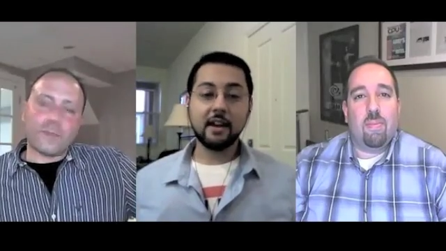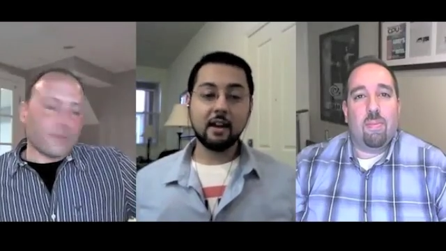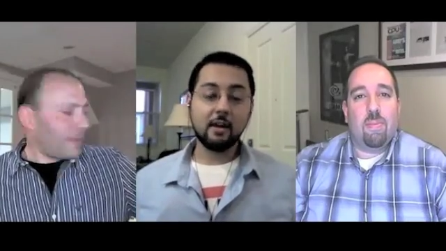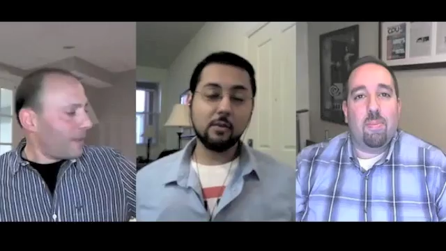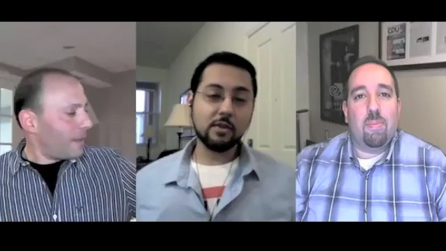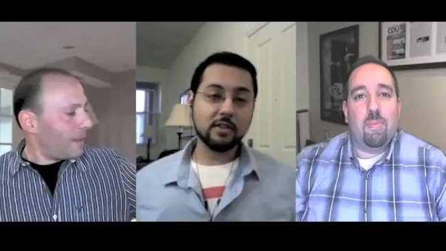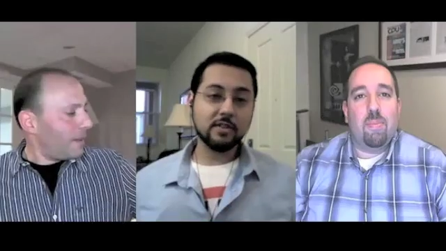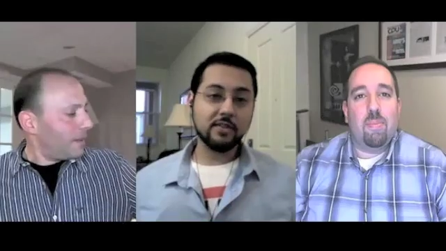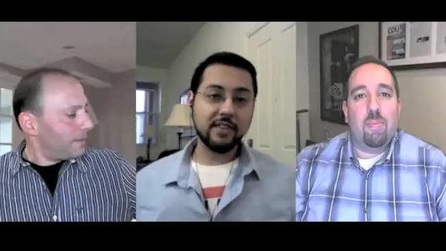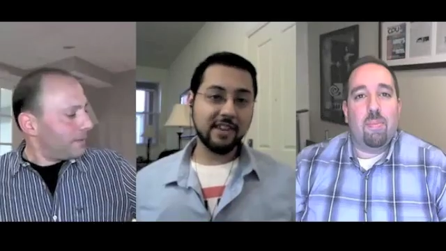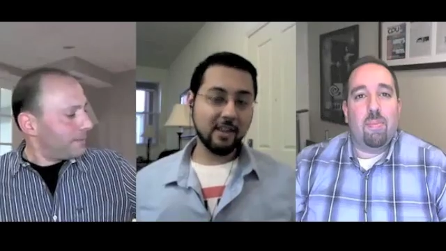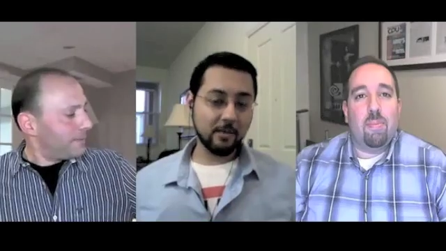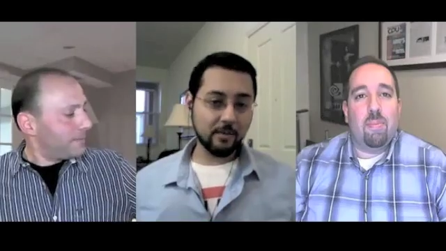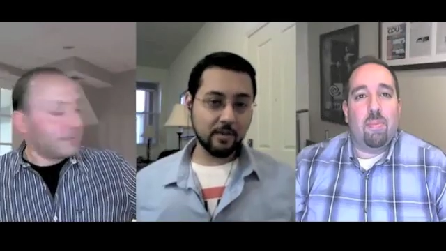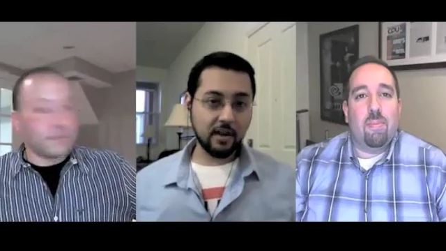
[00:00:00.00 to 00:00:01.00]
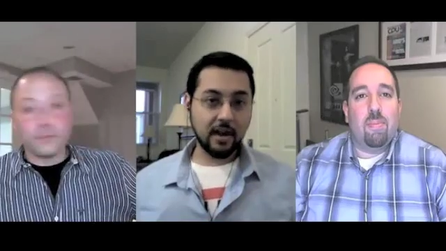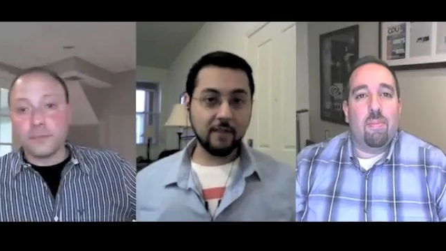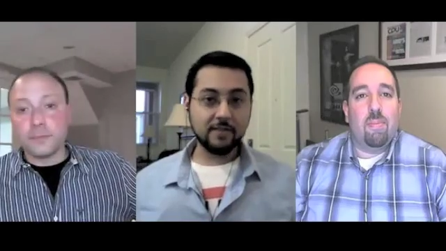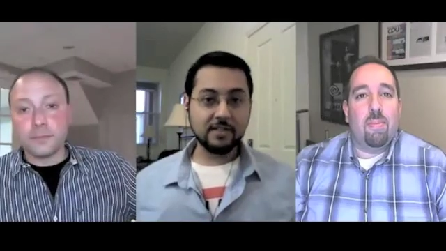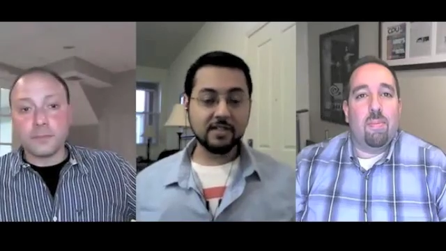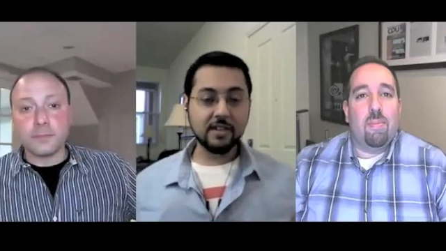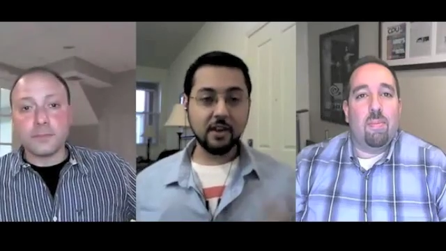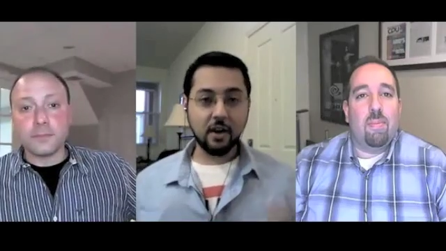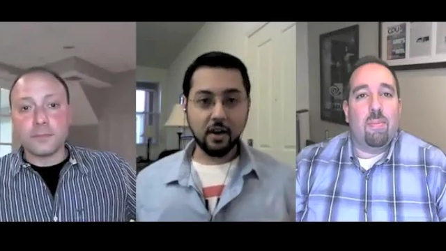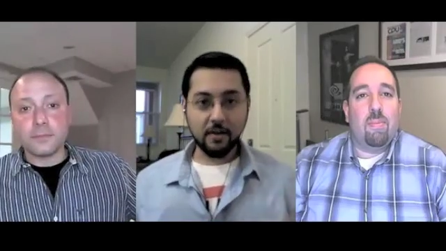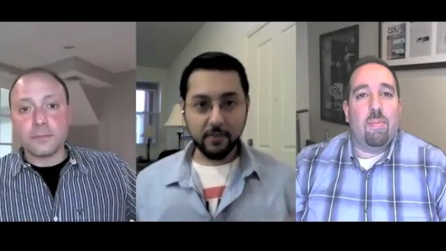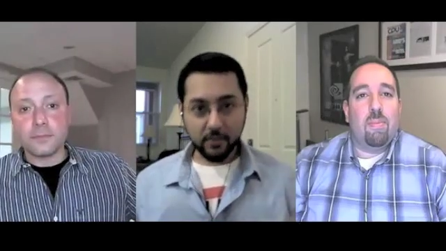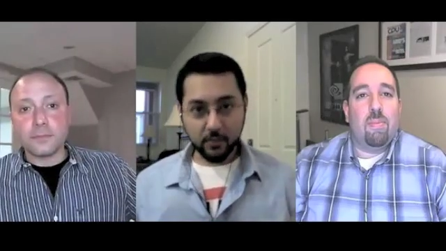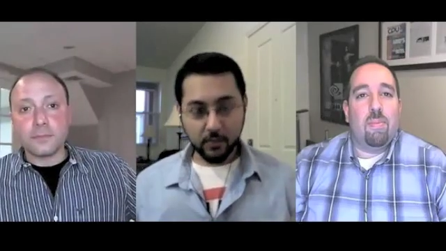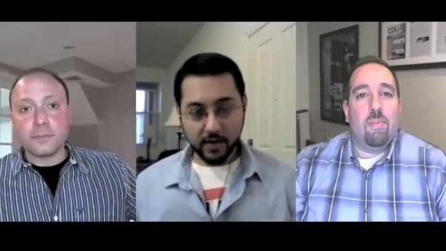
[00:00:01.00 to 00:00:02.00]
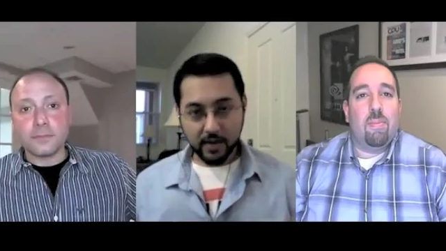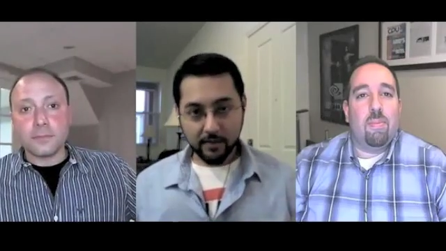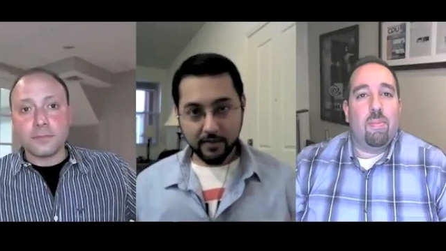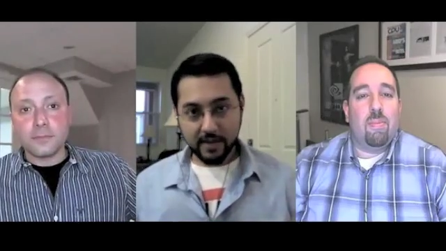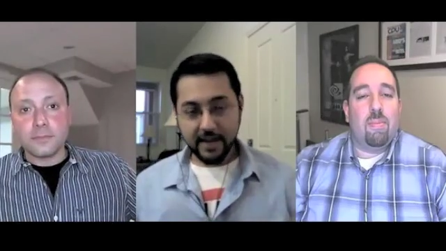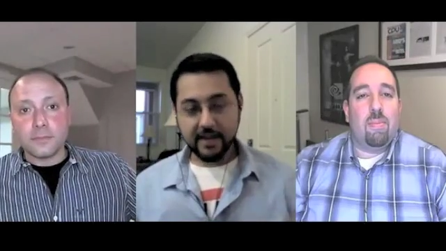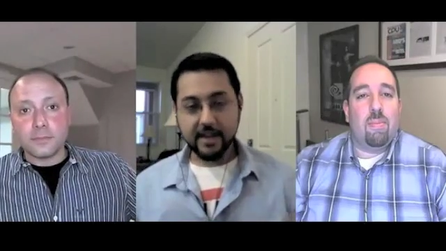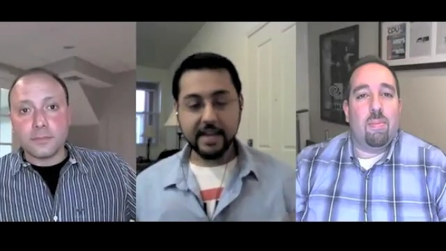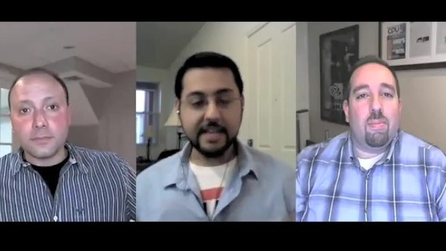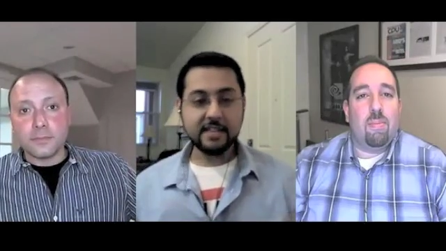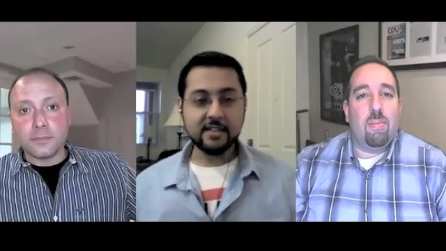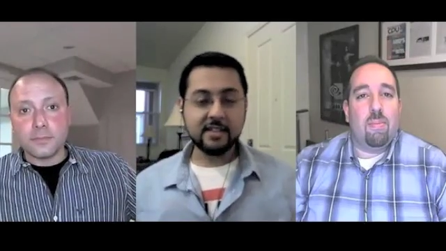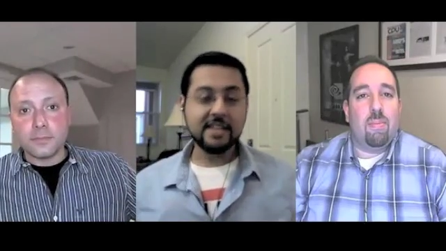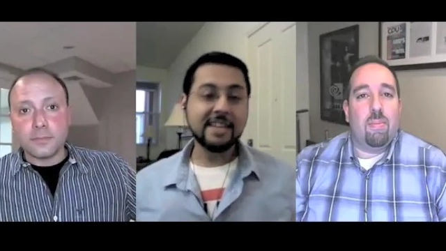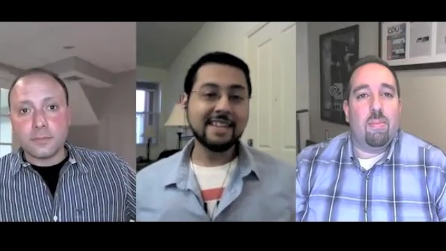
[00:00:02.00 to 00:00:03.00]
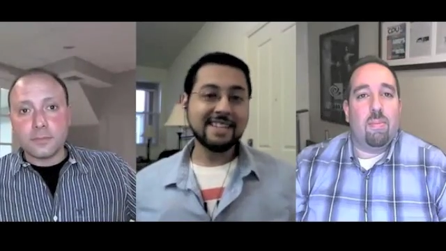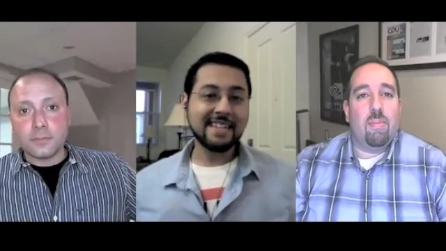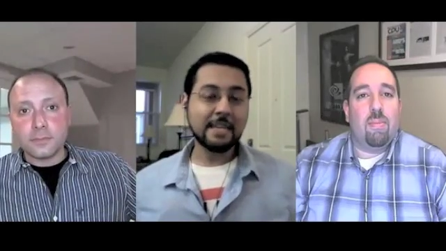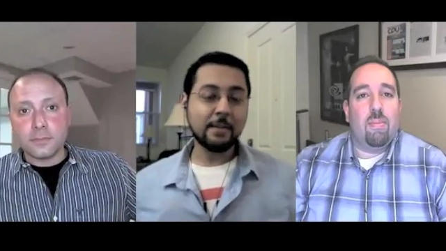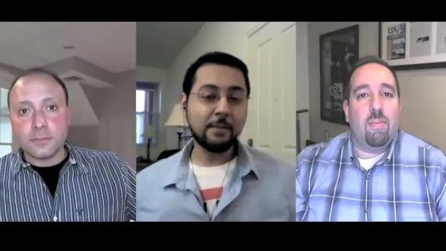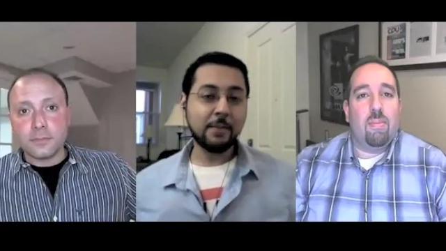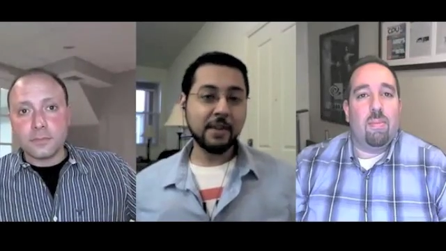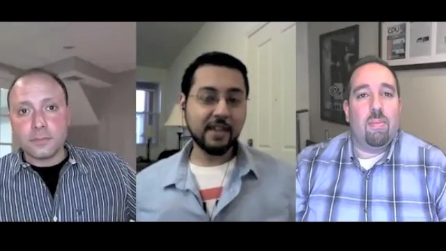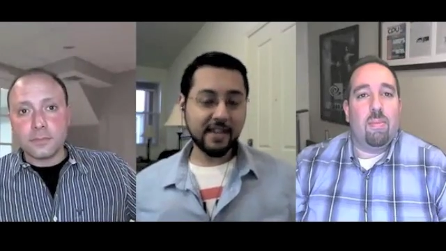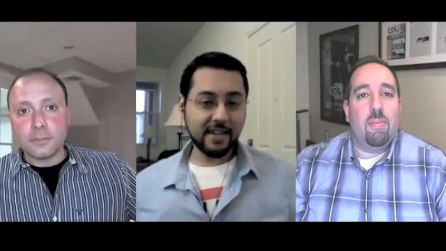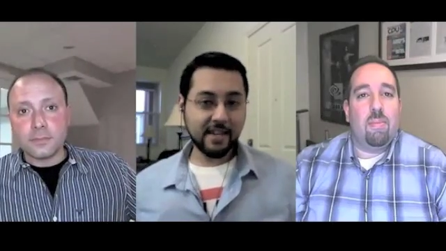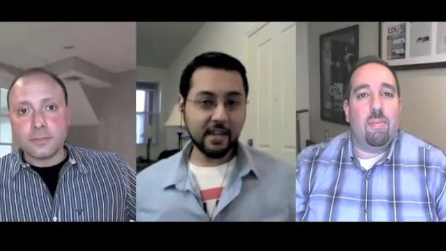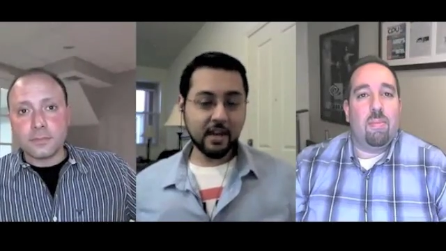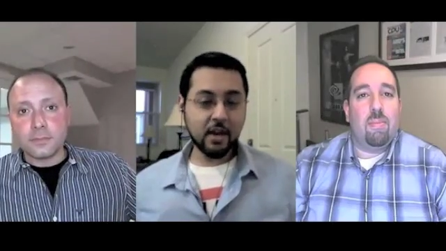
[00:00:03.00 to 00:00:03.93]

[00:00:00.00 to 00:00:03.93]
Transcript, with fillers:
Speaker 1: Hardware is available obviously on the web at H T T P.